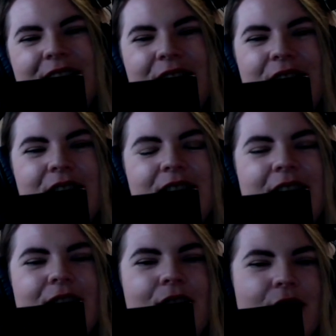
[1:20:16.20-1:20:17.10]
uh,
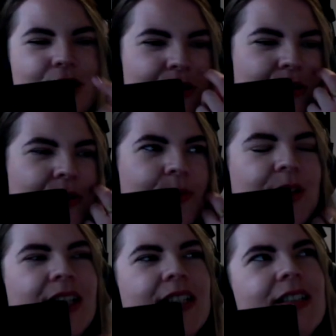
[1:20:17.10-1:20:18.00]
psychological,
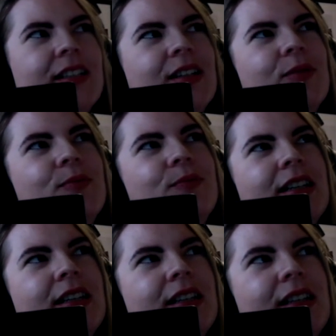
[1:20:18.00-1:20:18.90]
but
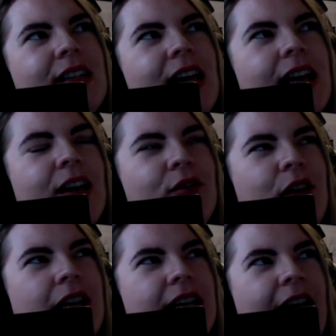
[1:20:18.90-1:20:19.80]
yeah, kind of
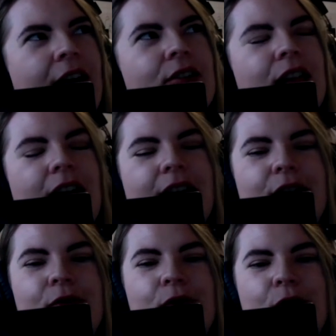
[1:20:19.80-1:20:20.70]
like an outline
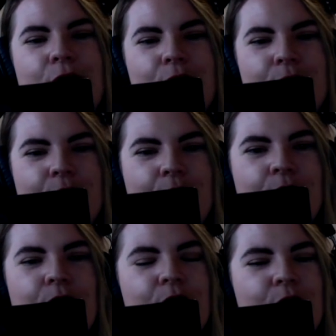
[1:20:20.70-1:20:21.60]
of of of
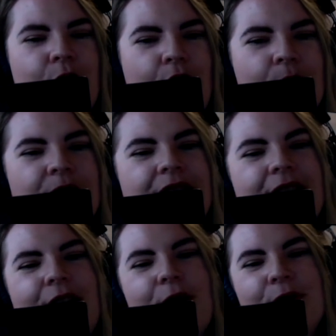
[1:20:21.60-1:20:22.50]
who you are. But
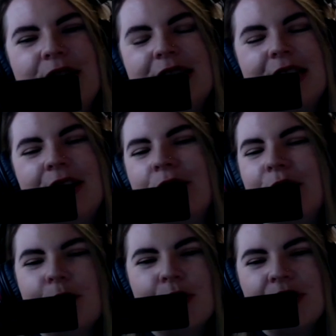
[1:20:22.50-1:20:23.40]
then obviously, you
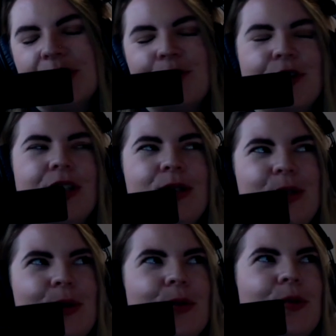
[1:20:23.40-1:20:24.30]
know, we're different
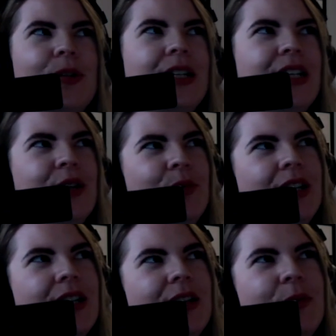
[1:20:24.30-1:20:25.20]
too.
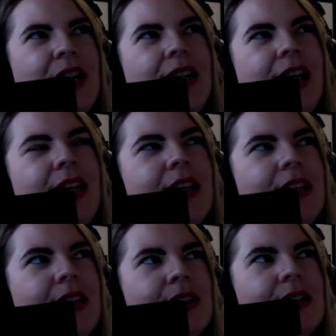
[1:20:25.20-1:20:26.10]
But but I like
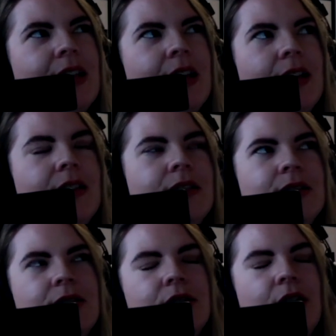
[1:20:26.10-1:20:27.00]
it as a
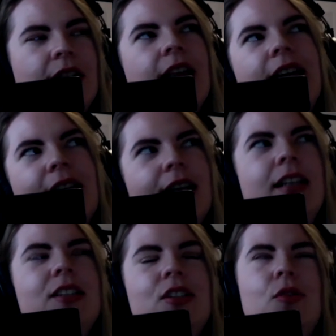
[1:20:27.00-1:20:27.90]
or I liken
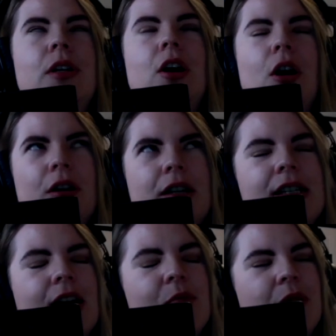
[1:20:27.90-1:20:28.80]
it to an
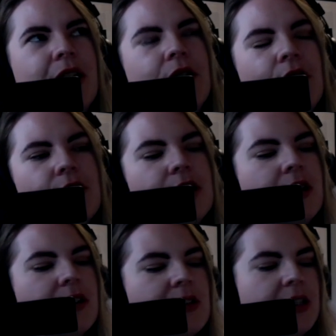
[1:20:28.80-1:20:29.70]
archetype, like Carl
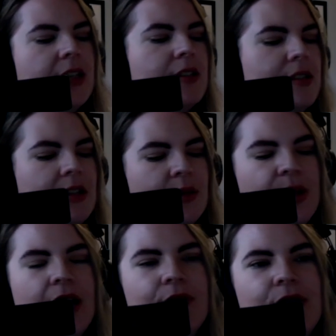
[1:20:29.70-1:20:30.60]
Jung says. You know,
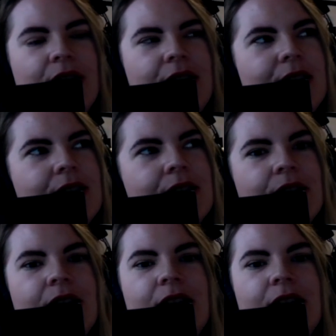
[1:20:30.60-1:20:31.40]
we have like mm. these